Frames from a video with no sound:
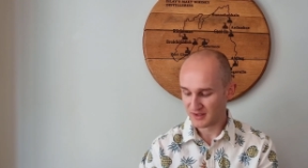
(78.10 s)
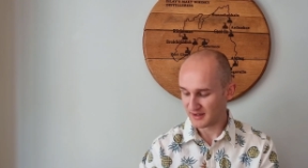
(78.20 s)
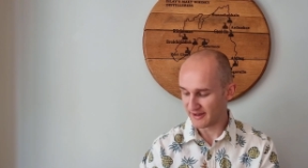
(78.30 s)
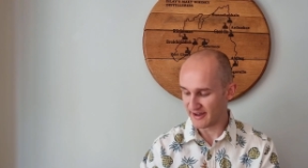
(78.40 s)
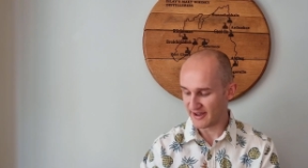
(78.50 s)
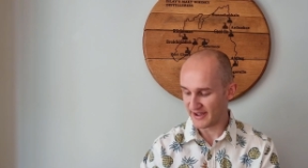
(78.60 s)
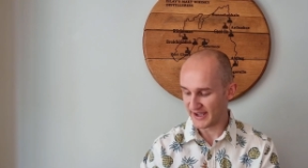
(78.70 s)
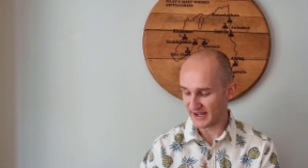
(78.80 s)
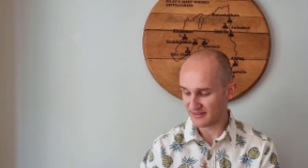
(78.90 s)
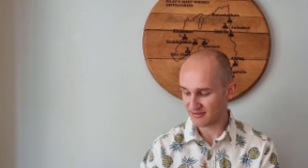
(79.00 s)

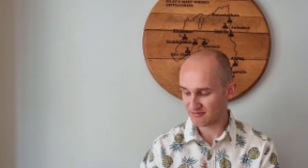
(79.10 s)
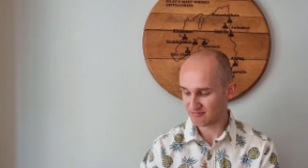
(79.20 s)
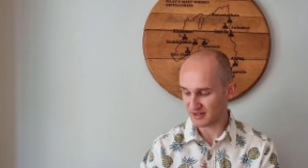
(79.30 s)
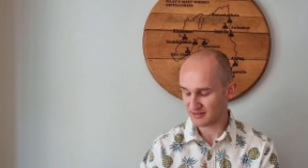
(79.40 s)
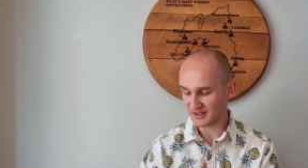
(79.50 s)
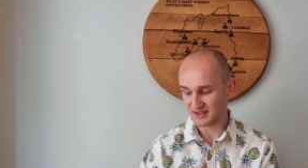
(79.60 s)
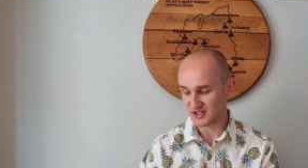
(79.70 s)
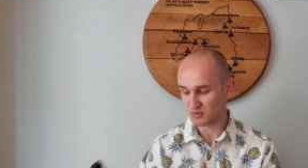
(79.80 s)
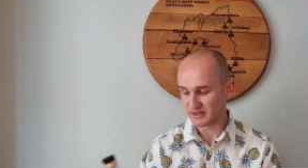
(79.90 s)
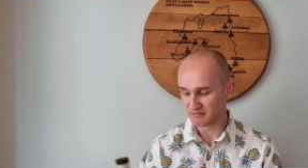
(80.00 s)
Uh, I, I think it's
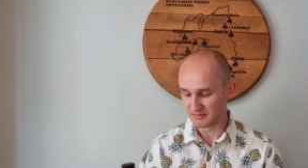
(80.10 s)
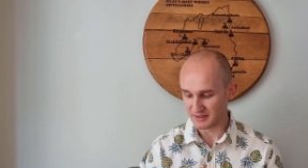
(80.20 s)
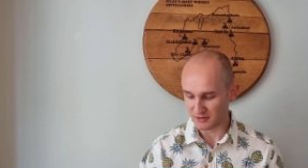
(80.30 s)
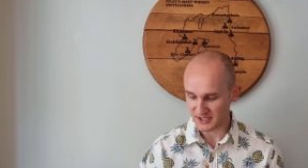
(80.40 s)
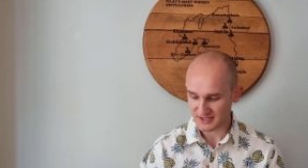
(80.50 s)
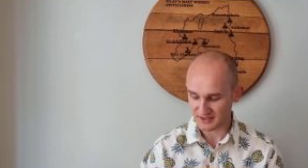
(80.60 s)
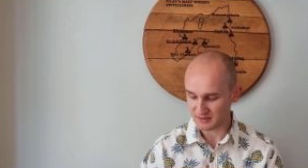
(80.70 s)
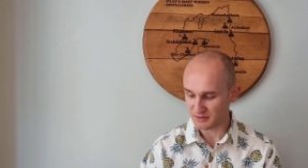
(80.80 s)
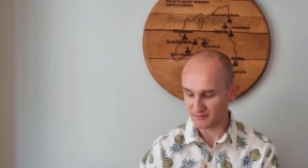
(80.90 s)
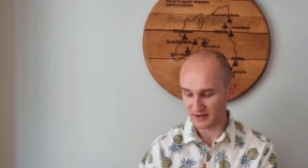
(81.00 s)
quite minimalistic to
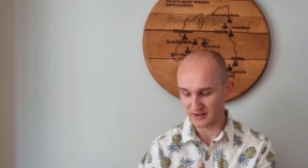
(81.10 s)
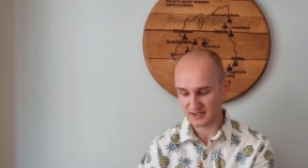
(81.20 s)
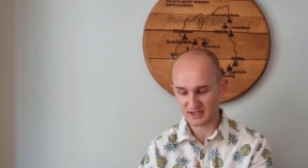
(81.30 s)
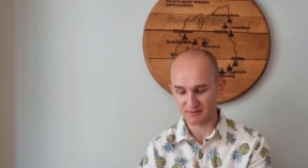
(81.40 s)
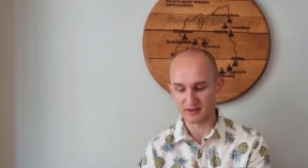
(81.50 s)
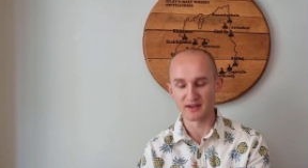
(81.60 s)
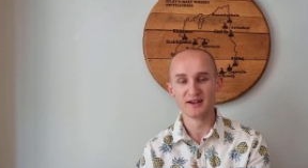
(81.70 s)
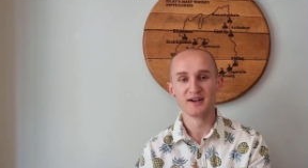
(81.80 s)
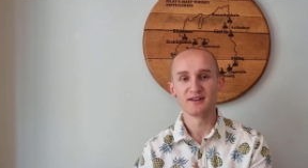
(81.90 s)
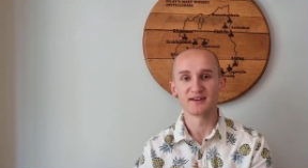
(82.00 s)
be fair, except that
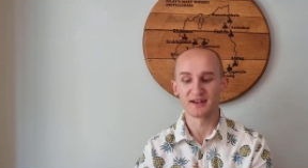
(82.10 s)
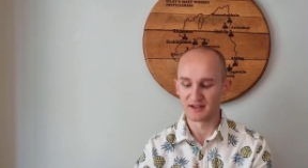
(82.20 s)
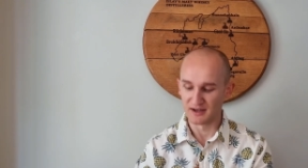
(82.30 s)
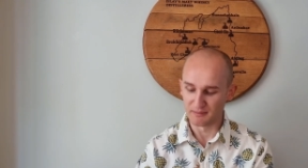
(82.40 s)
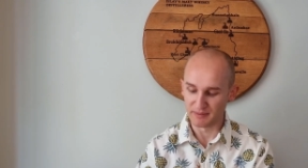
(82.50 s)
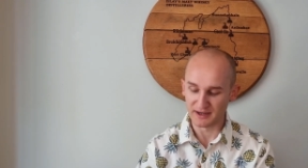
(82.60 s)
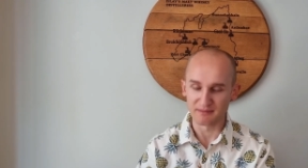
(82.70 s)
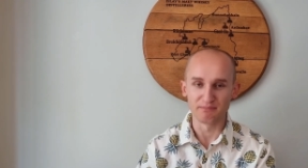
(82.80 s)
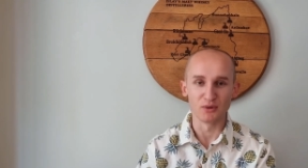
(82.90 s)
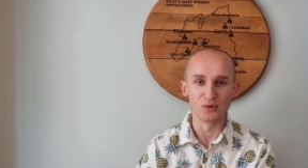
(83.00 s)
the kind of big,
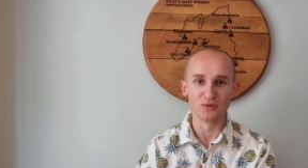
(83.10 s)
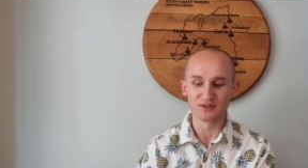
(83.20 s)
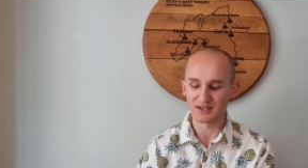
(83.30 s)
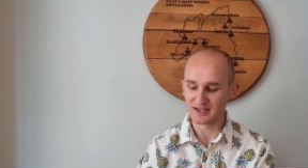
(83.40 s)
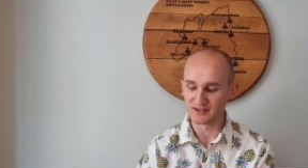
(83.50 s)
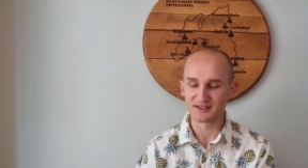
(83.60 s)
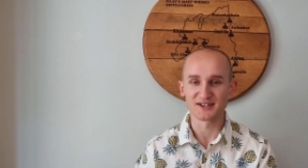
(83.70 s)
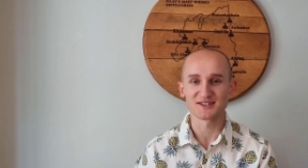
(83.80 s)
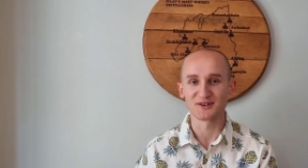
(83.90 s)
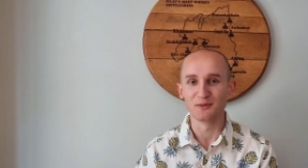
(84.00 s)
bold,
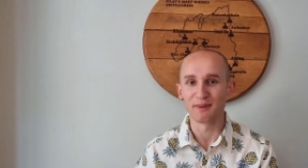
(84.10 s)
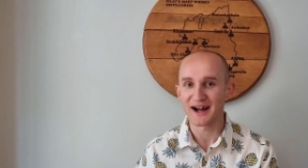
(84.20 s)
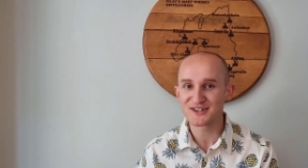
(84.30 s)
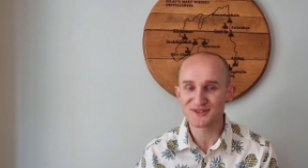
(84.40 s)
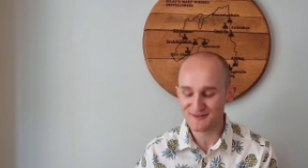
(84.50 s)
egotistical badge on the